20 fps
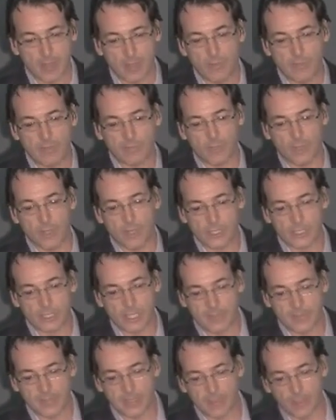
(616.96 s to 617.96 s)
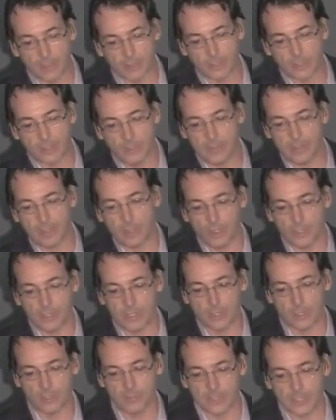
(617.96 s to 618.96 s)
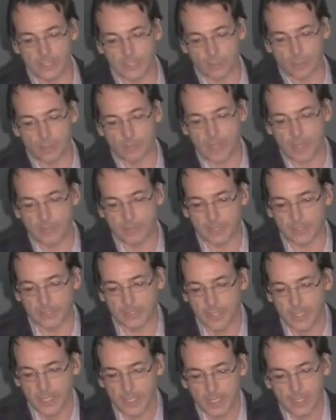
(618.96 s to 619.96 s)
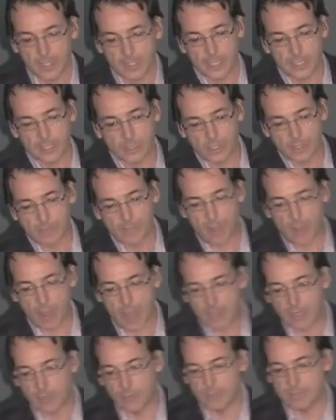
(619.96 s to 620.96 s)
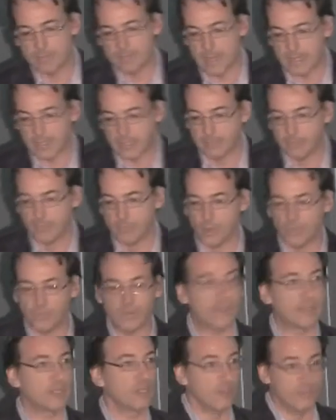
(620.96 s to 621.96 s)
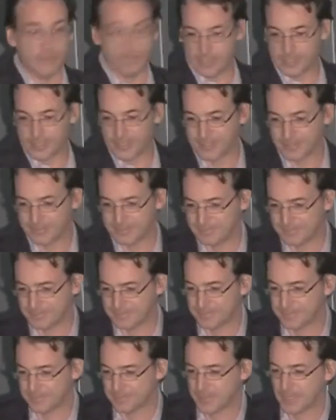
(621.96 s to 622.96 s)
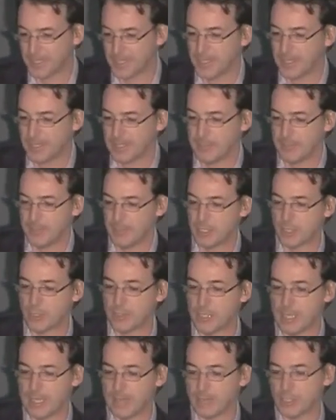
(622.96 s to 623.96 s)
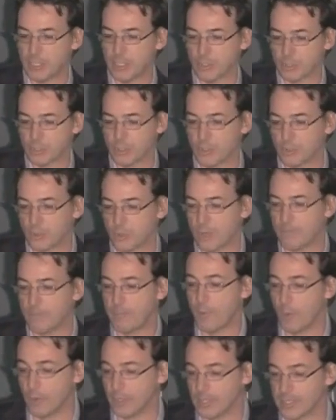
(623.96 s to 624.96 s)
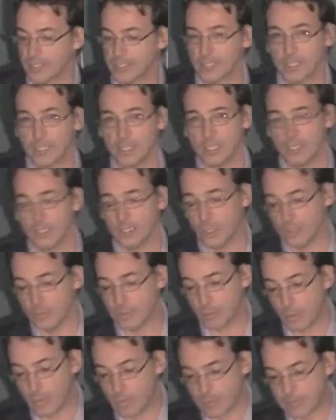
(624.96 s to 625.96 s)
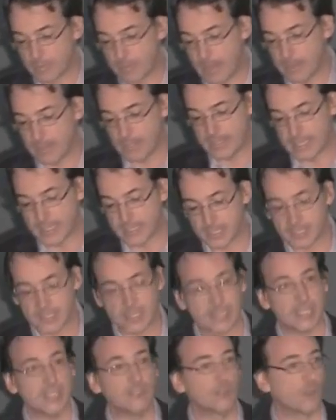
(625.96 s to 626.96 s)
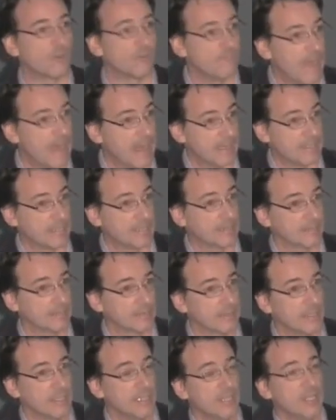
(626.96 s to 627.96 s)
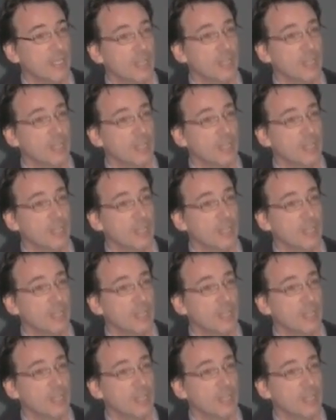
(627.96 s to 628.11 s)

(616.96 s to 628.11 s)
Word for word: Now that we've learned something about humanoids and human-centered robotics, let's talk about how can we make them move like humans. The picture on the left shows control points on the robot's body, such as the center of mass,